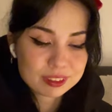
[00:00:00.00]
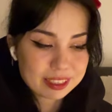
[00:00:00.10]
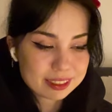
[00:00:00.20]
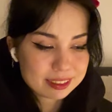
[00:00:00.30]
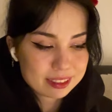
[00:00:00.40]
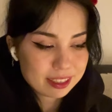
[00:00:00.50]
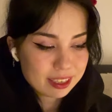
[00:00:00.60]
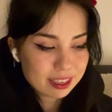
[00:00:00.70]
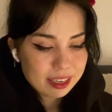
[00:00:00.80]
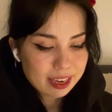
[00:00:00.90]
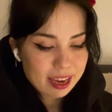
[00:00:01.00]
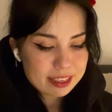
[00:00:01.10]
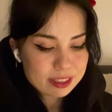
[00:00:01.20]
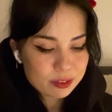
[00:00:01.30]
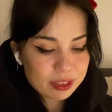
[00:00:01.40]
And as
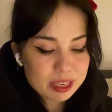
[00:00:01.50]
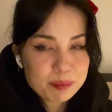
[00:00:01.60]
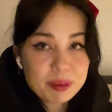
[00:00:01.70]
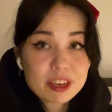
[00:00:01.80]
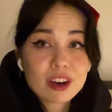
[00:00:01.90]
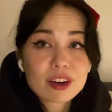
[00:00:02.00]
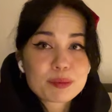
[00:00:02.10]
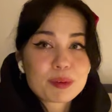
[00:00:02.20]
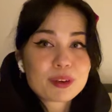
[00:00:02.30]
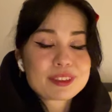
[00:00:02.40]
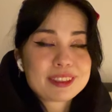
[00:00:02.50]
a really big-hearted person,